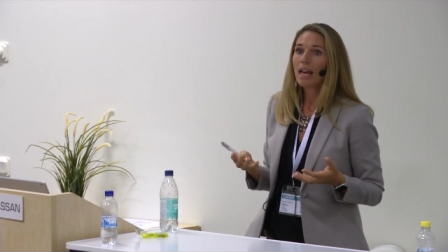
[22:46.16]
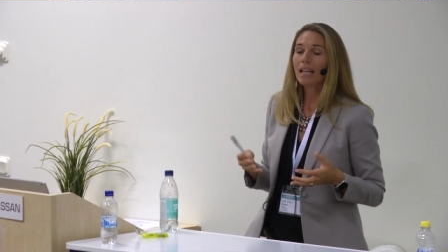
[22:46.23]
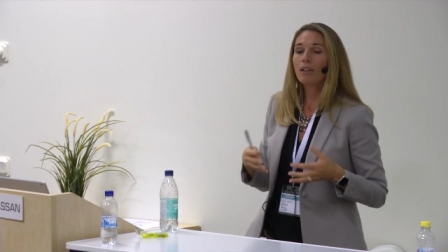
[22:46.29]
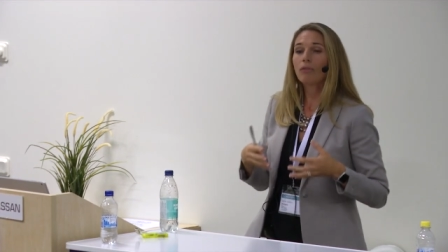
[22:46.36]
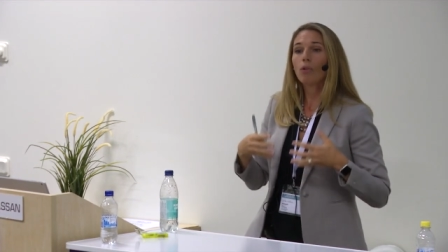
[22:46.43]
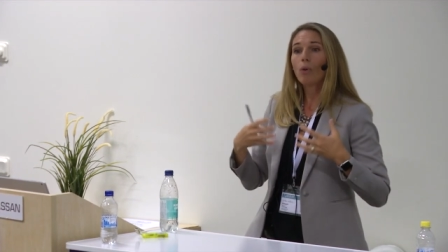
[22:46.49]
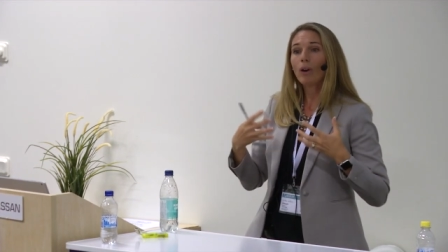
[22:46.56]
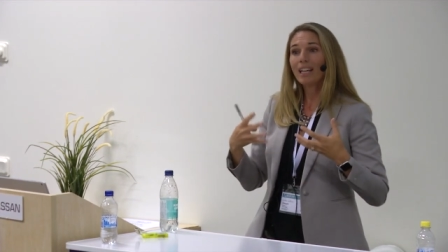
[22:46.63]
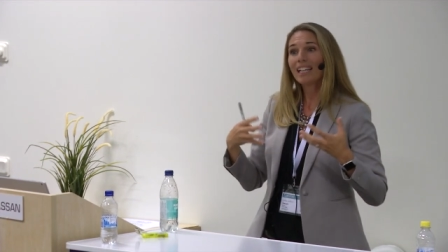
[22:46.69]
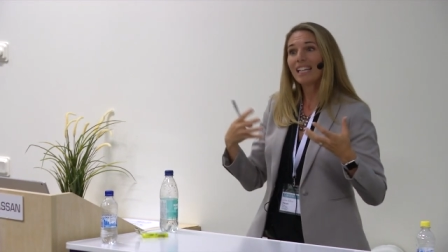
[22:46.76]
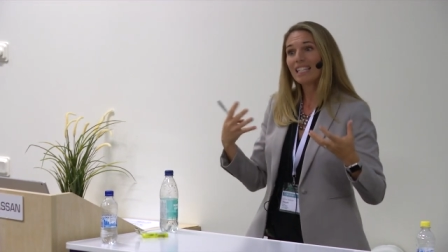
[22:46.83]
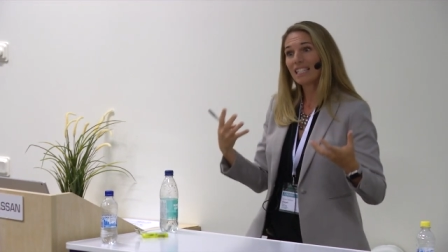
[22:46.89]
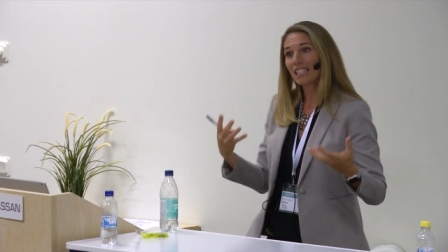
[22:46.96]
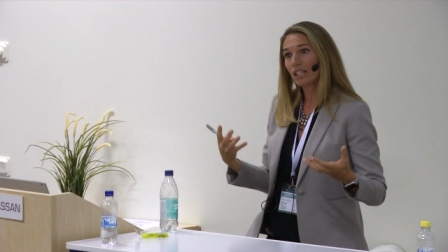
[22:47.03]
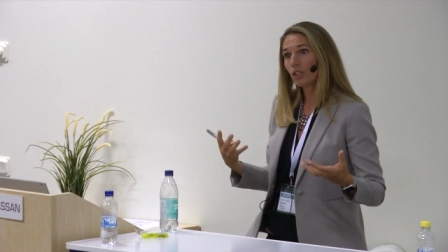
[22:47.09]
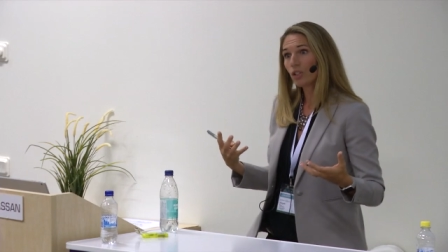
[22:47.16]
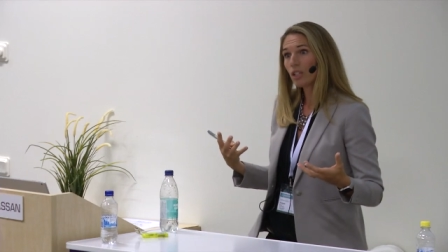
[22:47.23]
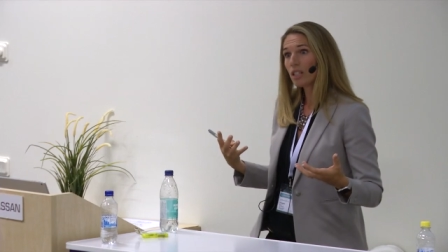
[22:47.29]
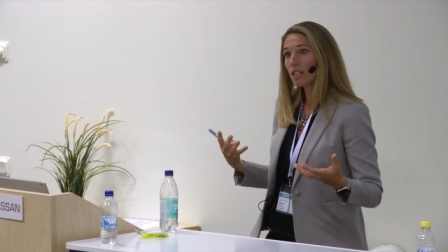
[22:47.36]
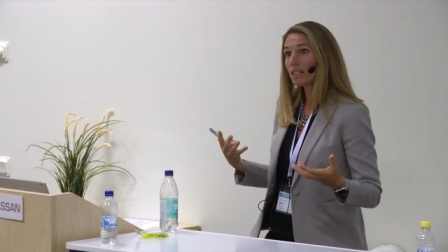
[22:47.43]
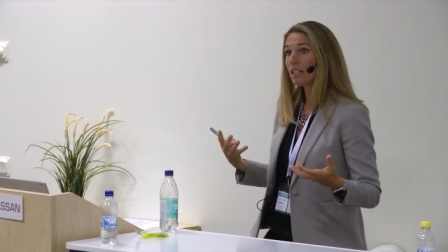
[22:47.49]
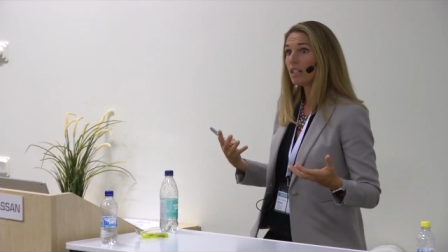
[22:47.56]
And if
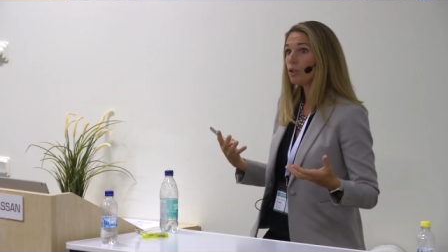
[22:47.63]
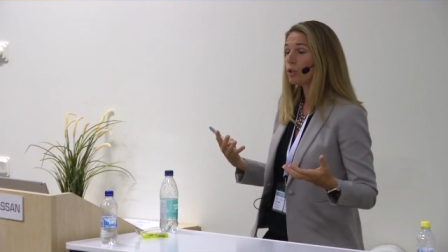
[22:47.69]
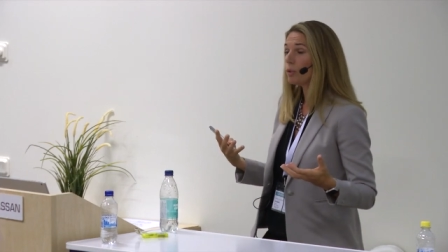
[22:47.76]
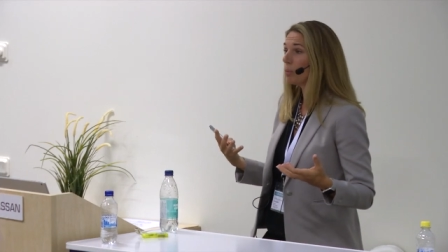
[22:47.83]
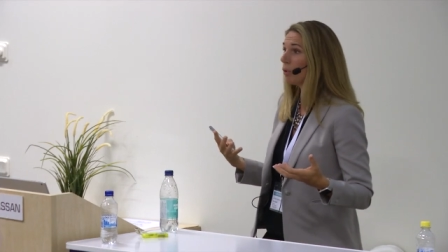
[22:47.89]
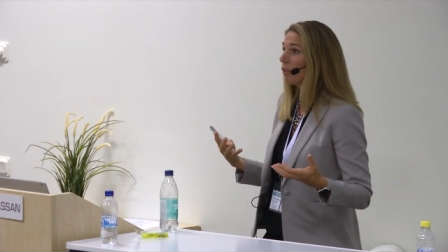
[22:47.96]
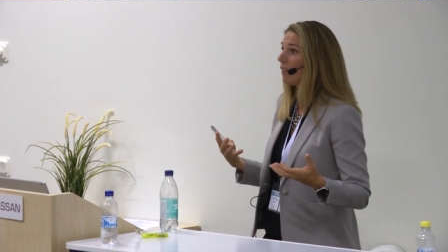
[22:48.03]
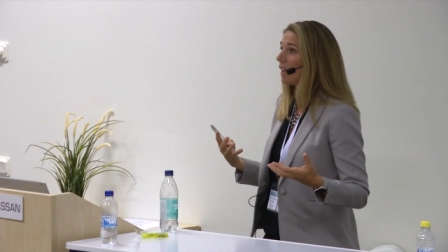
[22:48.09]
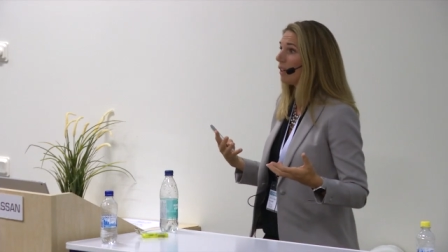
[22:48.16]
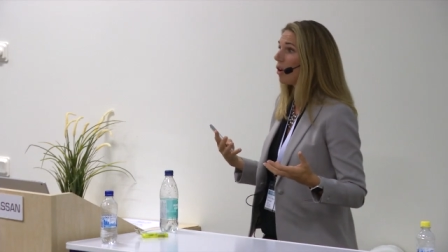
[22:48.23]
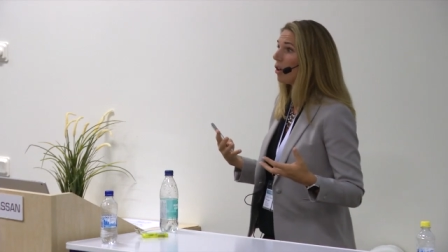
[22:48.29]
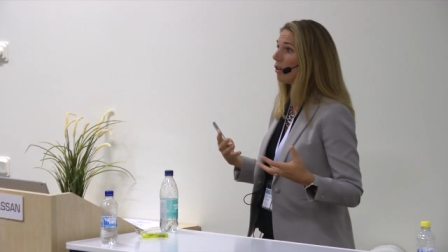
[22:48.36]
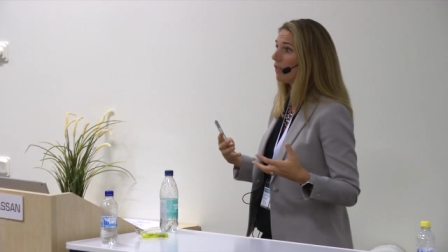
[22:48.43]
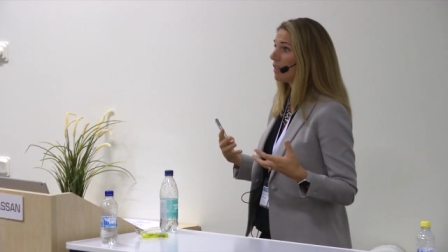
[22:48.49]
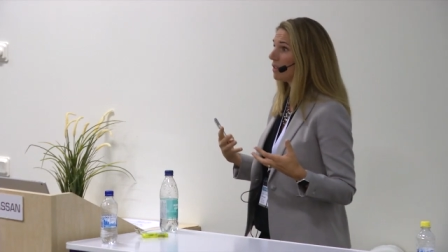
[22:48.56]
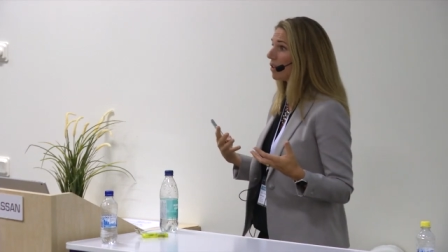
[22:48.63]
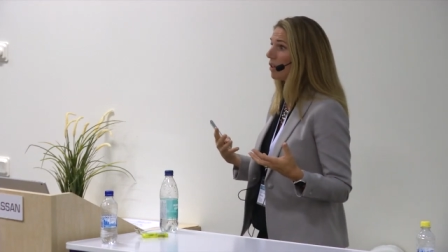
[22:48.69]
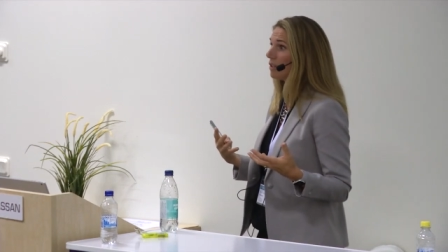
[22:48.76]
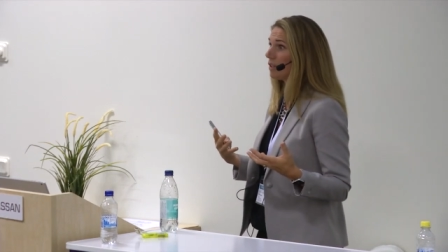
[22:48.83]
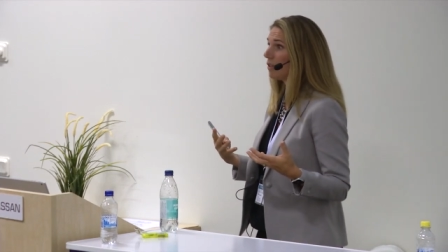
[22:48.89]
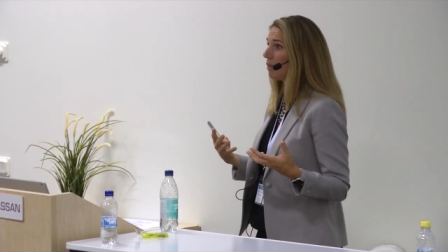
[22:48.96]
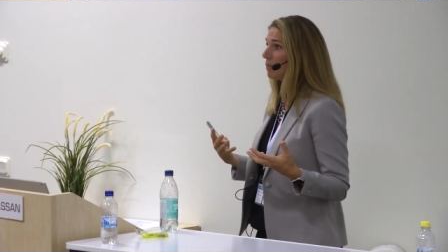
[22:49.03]
organizations need to provide all of this
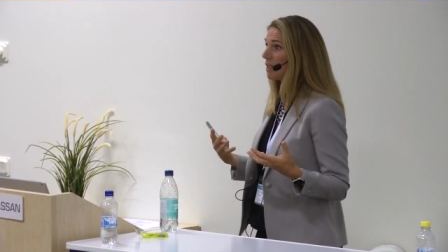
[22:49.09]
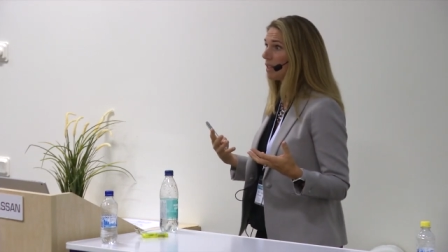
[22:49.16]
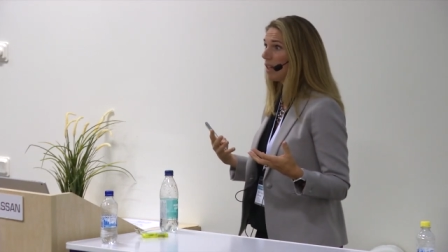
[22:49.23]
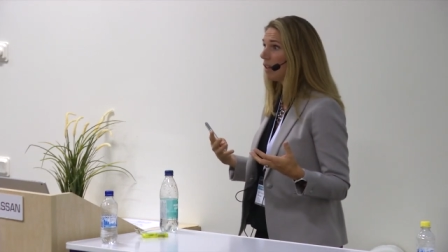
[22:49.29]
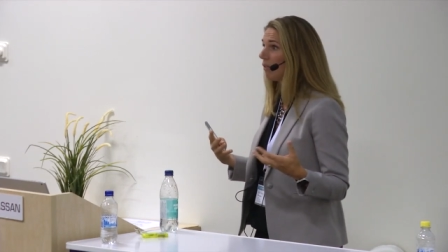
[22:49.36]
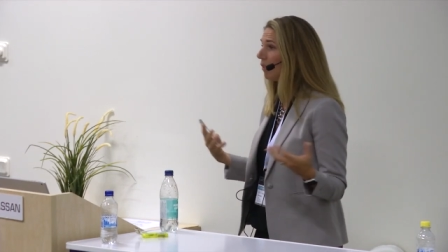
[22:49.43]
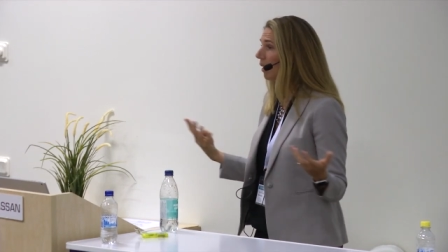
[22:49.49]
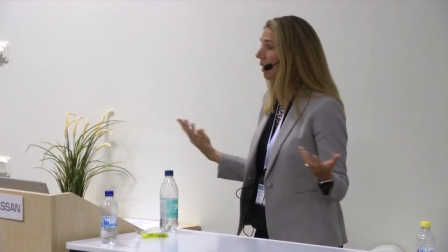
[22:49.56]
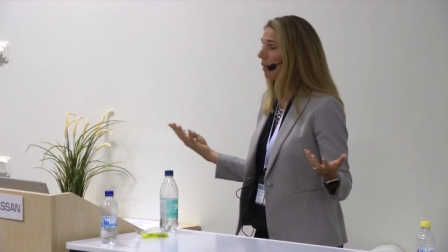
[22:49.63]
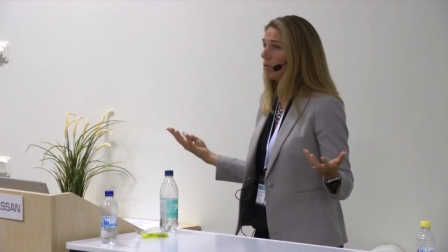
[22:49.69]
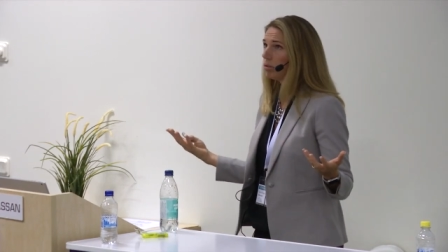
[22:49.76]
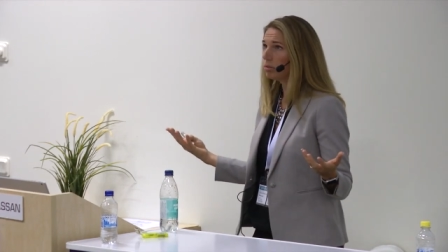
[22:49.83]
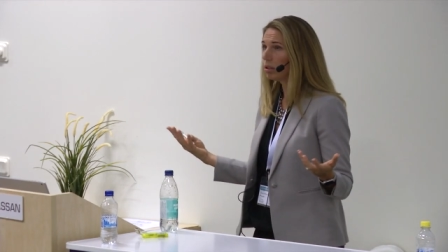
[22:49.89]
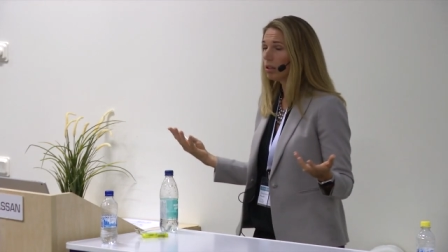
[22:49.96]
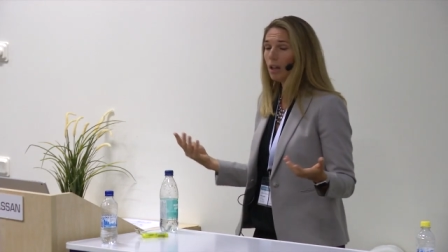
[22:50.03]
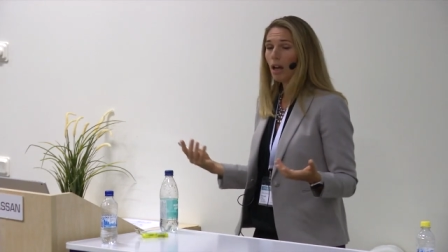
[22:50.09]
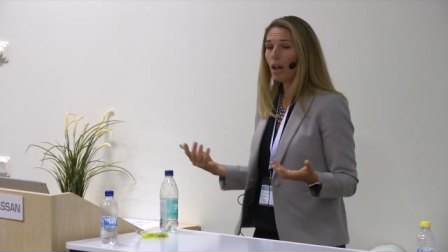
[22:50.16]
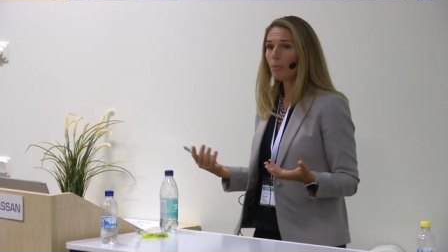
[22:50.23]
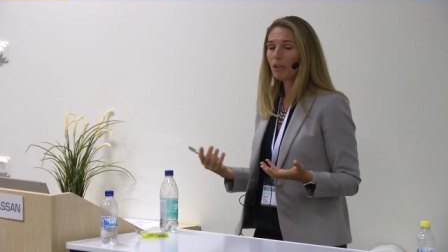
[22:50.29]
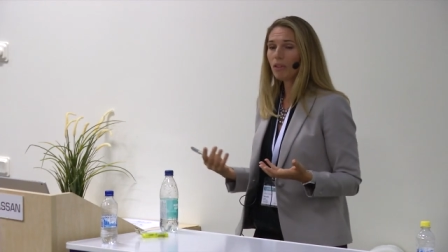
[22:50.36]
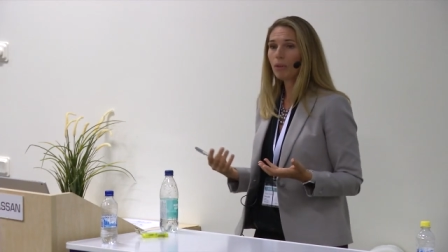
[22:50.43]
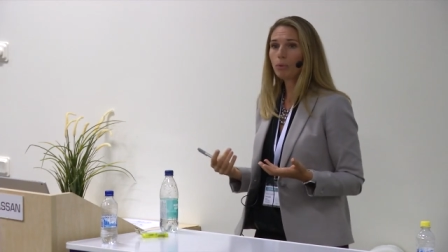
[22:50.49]
content themselves, whew,
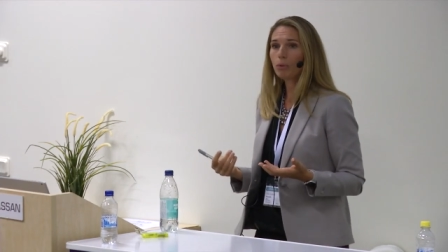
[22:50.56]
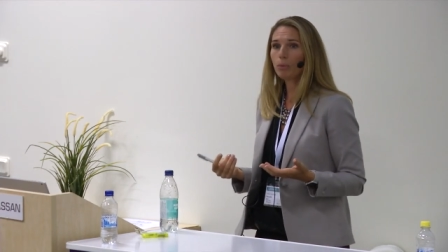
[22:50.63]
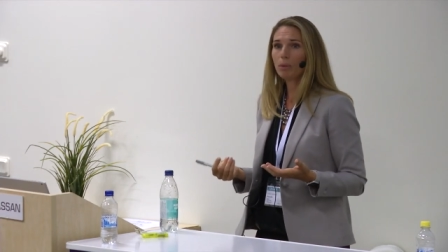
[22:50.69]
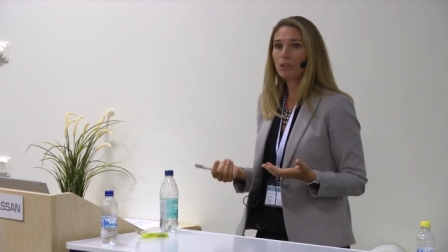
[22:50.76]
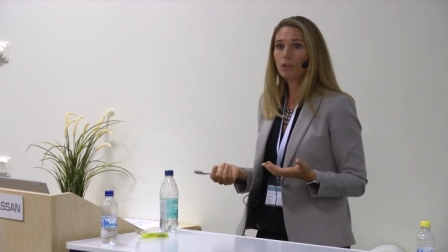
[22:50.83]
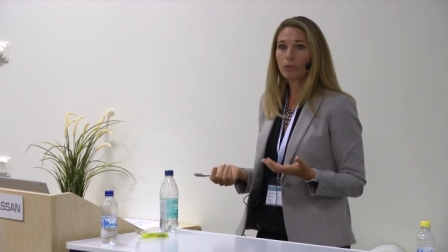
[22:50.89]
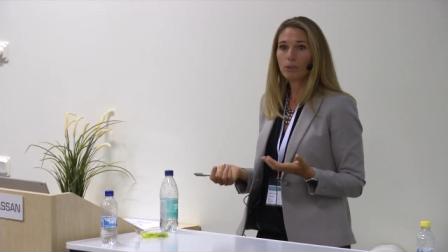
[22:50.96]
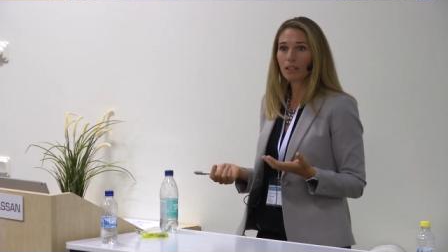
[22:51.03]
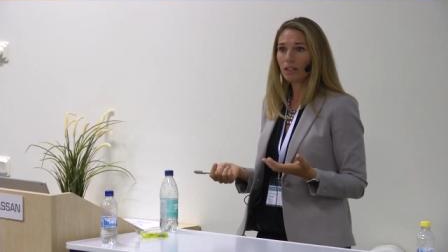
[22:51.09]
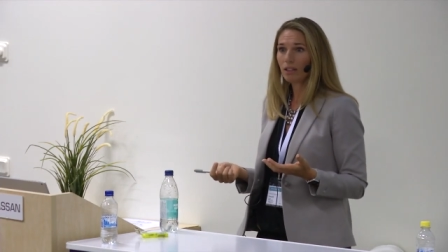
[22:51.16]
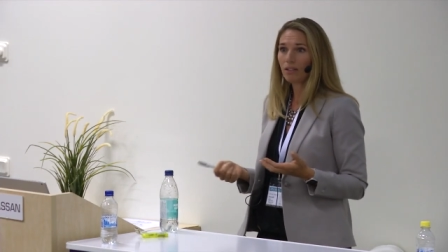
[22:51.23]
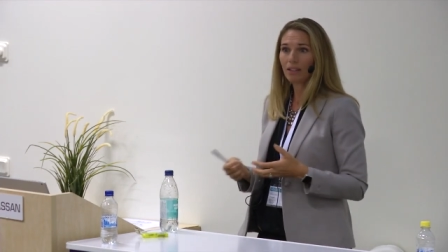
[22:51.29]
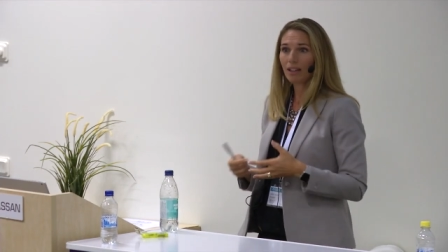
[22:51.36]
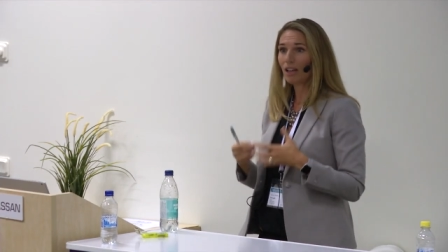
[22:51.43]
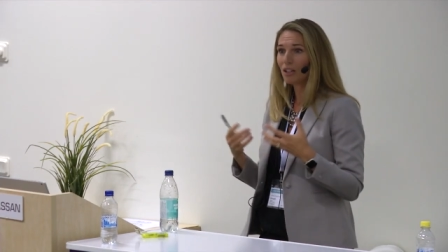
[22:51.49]
I mean, they wouldn't be doing anything